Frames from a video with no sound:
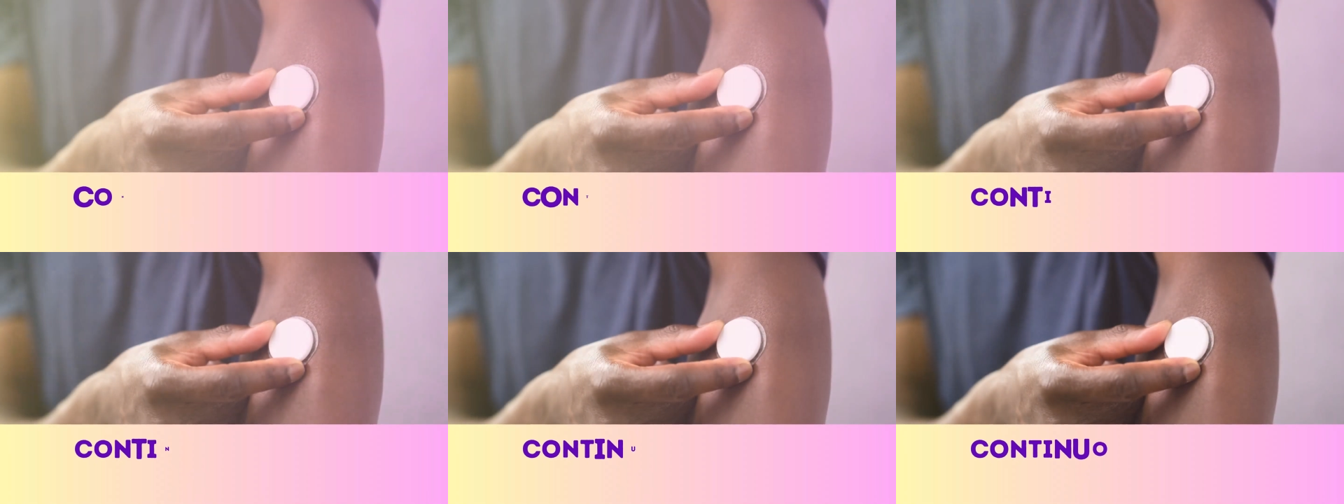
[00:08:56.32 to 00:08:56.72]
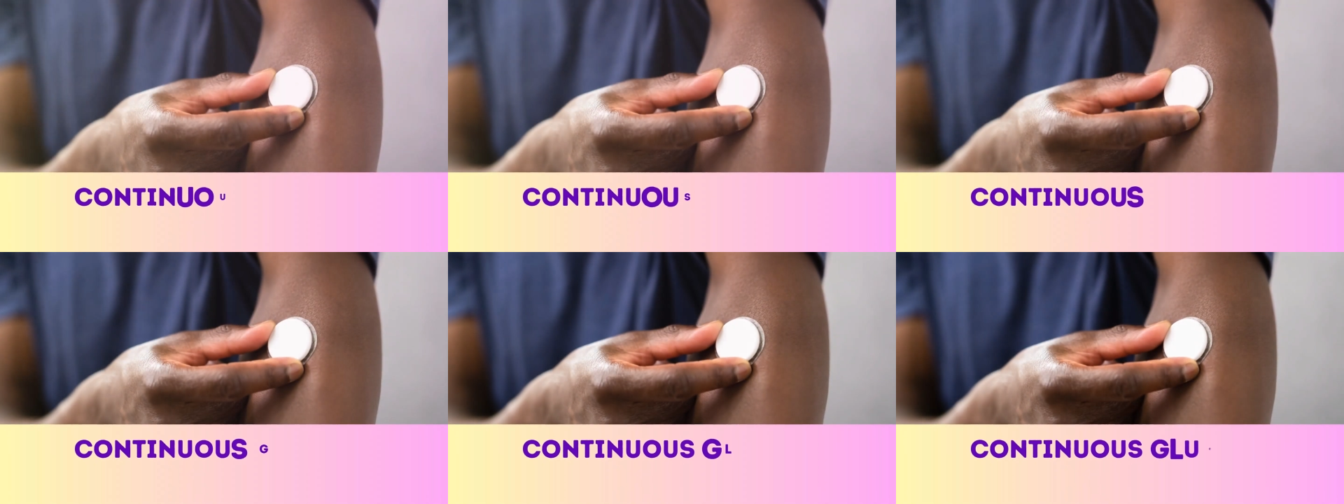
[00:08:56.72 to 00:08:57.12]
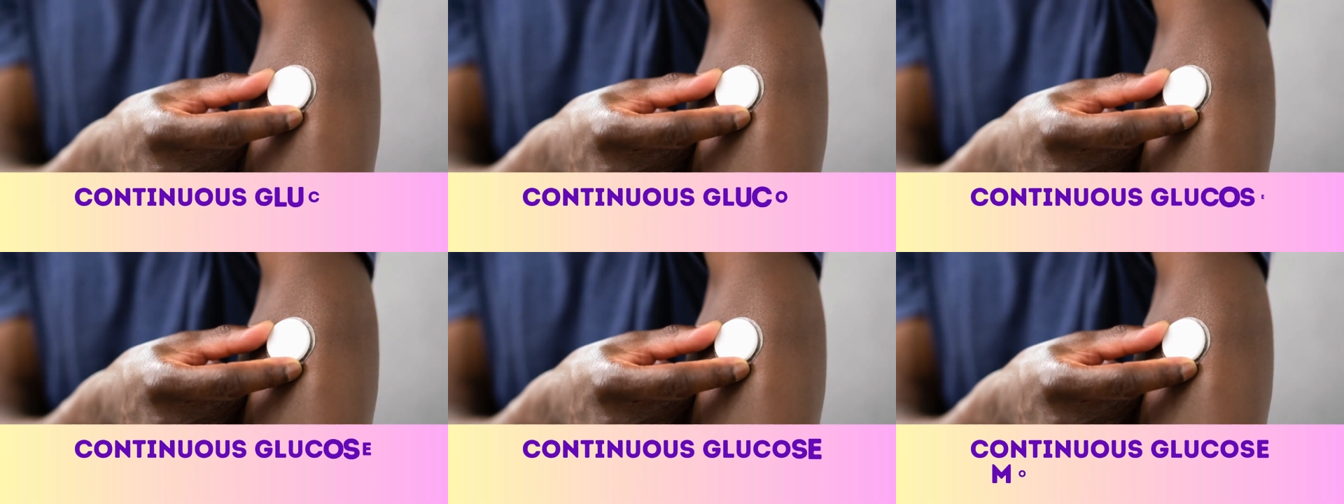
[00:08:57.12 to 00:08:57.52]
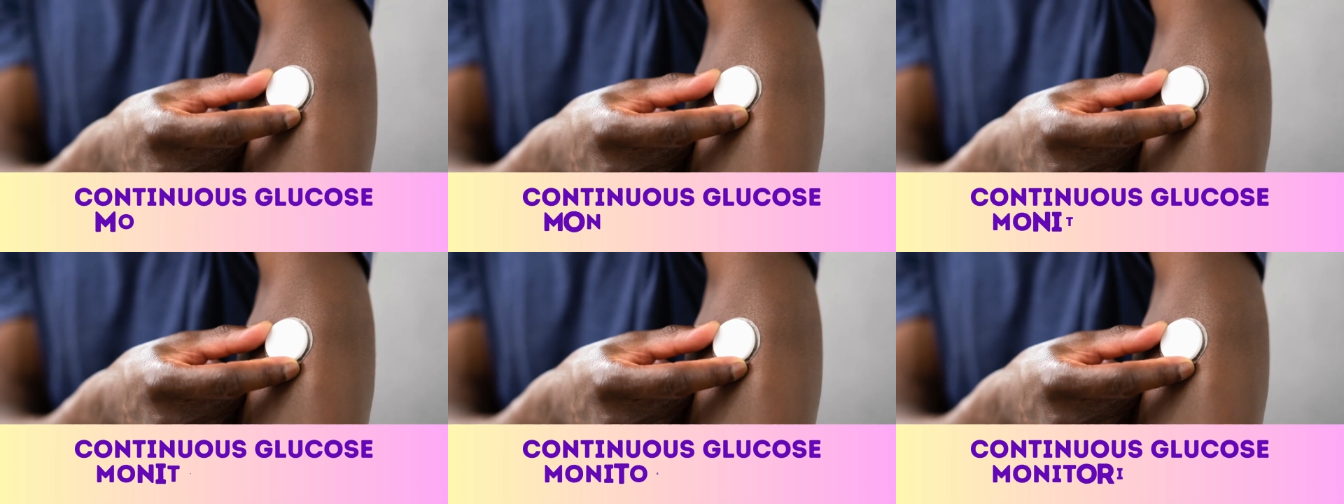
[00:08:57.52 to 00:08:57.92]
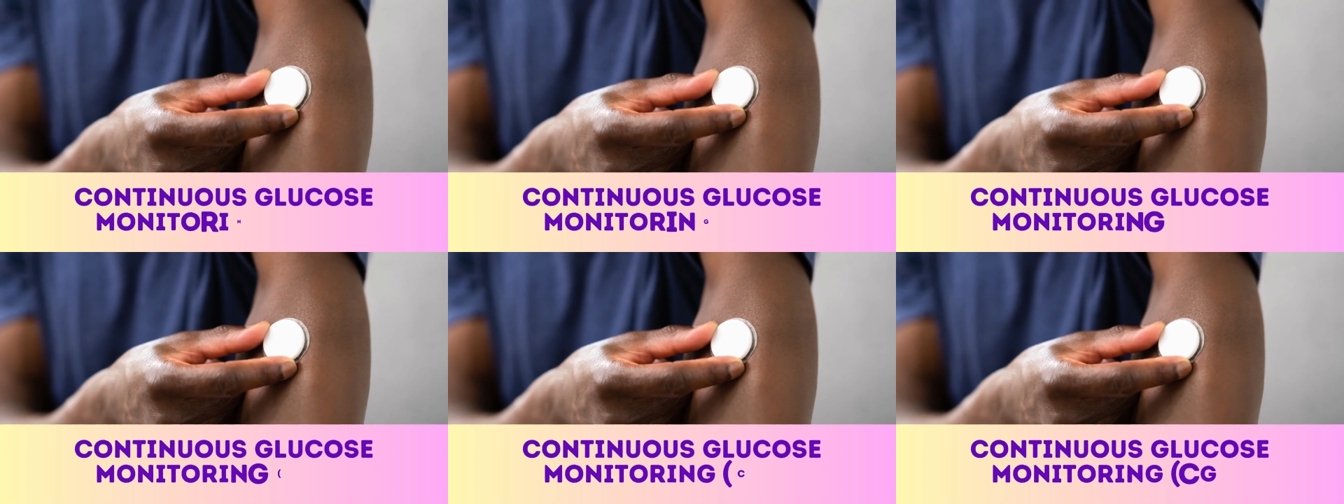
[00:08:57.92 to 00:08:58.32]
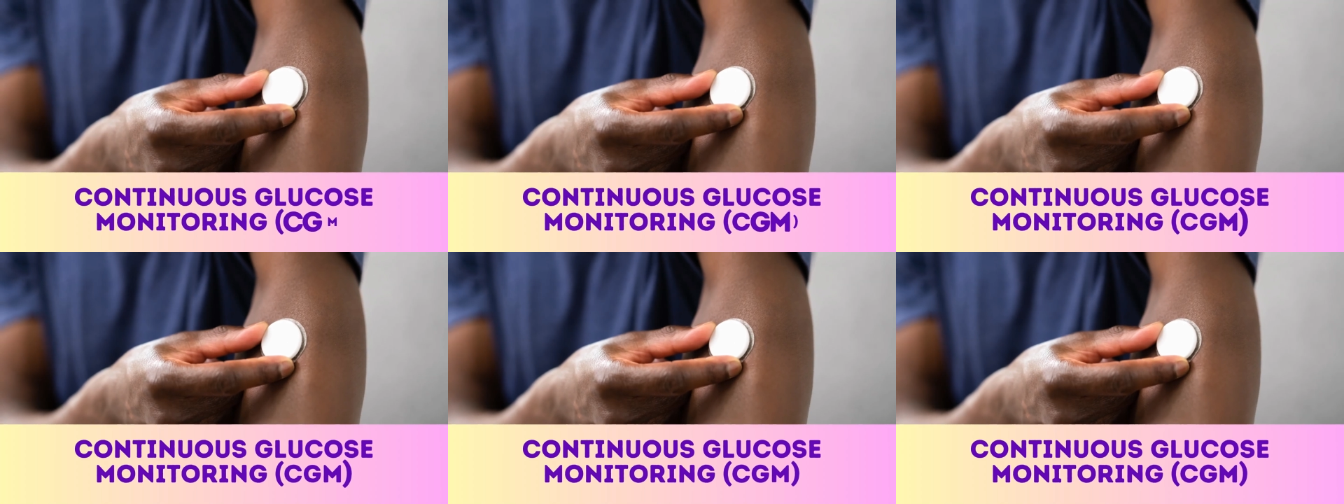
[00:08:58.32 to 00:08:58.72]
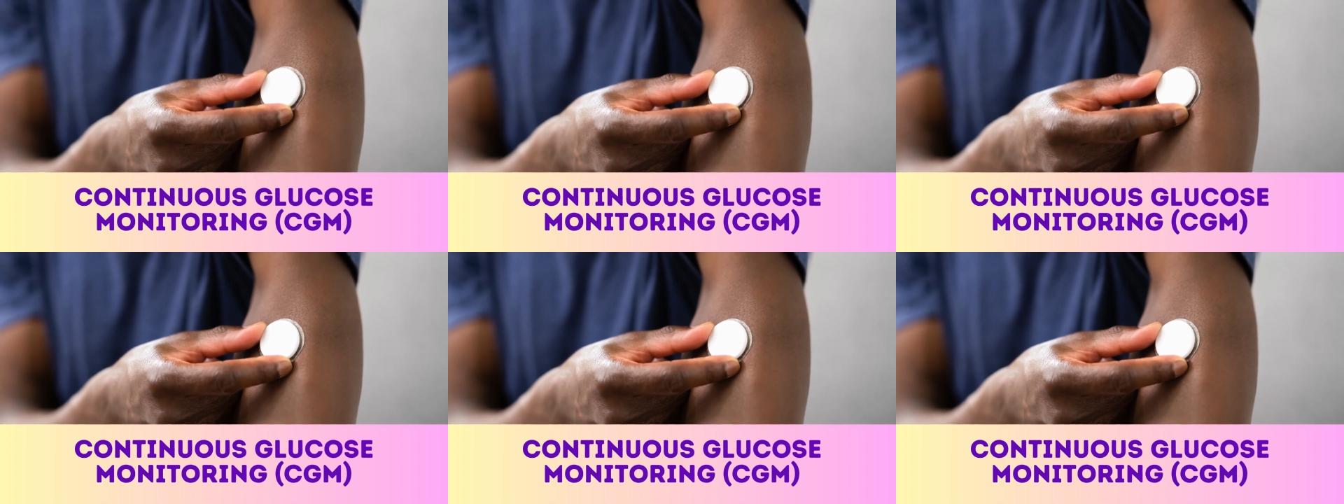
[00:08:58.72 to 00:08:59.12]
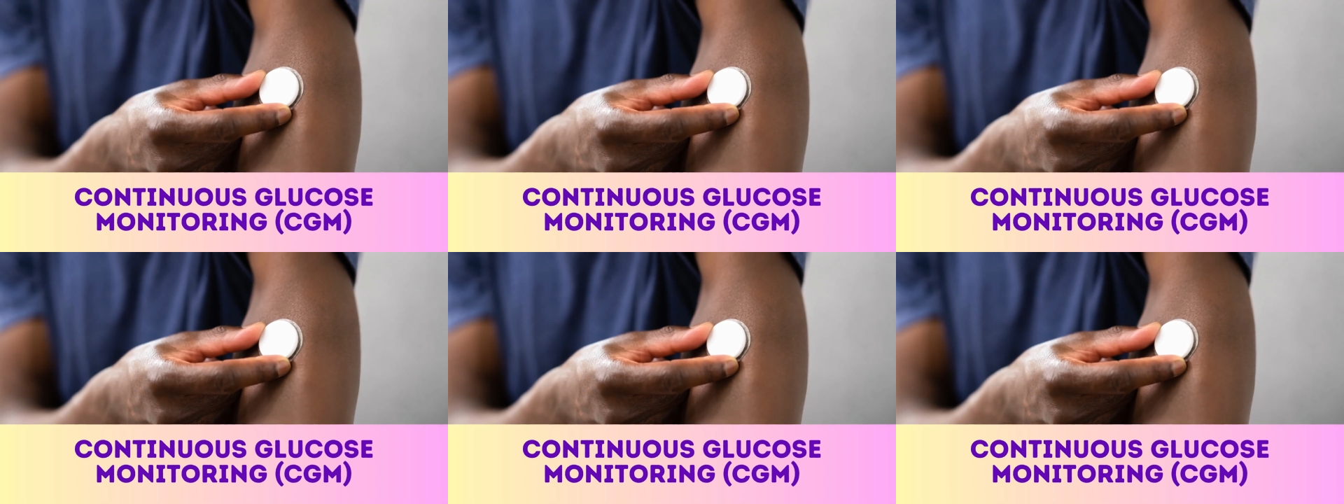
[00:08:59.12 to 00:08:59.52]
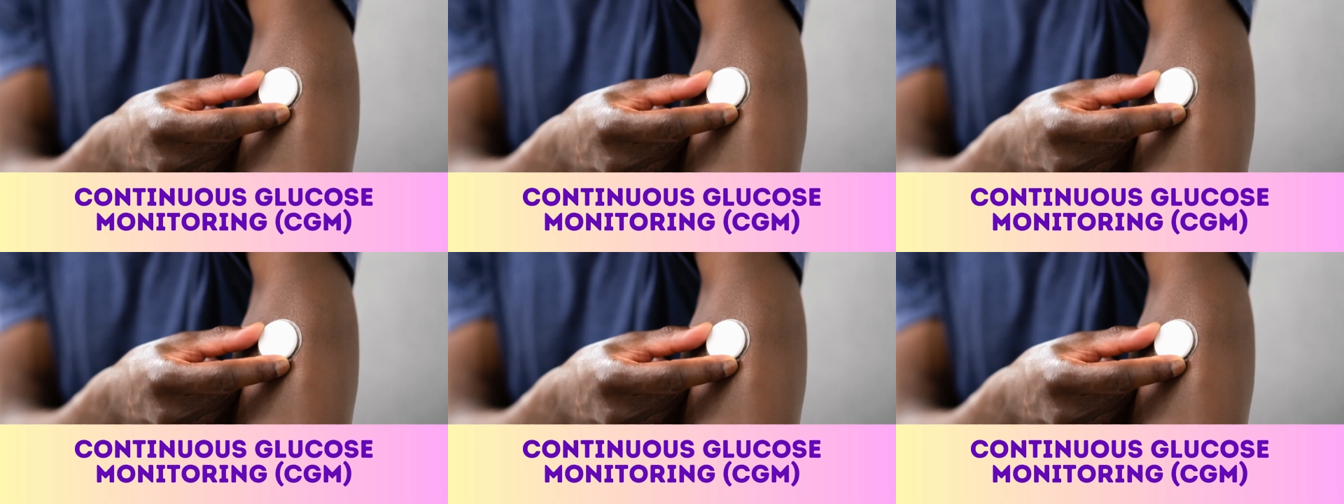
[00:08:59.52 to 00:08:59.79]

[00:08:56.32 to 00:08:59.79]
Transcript: No face is visible, so there are no lips to read.